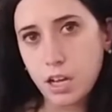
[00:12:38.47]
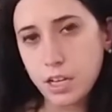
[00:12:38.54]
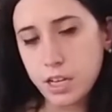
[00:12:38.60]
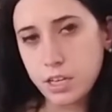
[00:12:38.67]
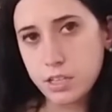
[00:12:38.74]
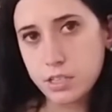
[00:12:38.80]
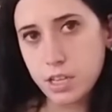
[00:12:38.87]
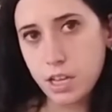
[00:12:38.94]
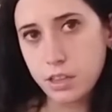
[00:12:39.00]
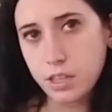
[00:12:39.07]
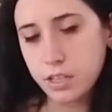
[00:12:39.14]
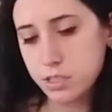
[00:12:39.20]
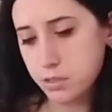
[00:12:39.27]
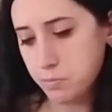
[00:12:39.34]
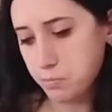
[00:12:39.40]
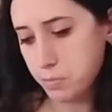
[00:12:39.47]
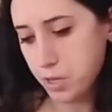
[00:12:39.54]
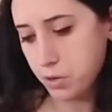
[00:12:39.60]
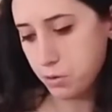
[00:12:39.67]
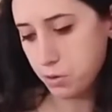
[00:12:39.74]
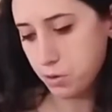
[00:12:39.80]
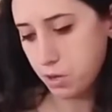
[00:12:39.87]
He just had, like, some big
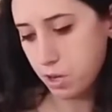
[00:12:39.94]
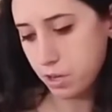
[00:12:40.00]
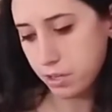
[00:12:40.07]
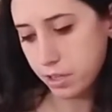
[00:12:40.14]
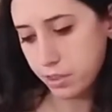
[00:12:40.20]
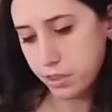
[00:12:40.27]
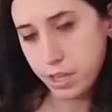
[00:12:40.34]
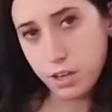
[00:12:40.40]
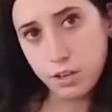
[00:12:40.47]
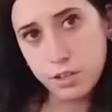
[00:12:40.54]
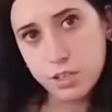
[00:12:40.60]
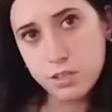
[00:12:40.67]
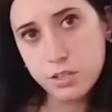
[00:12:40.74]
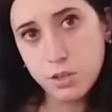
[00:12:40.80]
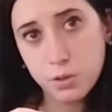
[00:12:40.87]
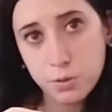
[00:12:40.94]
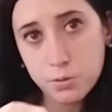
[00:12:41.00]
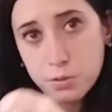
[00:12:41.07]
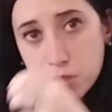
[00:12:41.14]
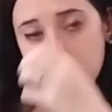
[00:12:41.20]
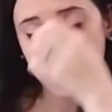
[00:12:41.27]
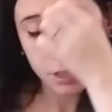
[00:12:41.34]
old honking thing on his
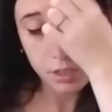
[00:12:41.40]
nose.